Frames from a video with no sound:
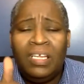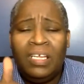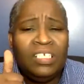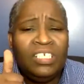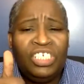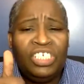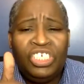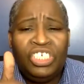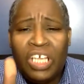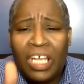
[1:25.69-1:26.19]

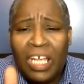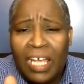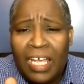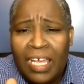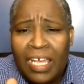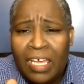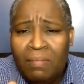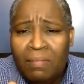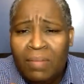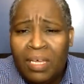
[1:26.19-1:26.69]

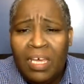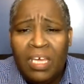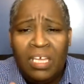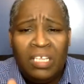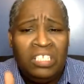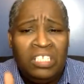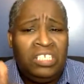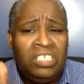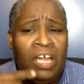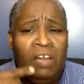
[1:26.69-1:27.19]
shame,
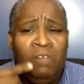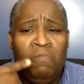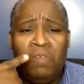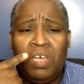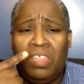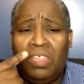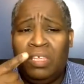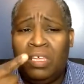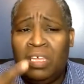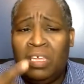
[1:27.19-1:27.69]
done
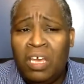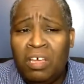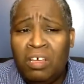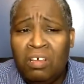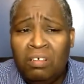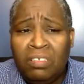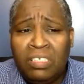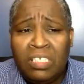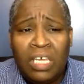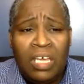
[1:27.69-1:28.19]
with
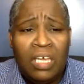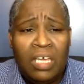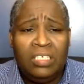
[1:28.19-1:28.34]
guilt,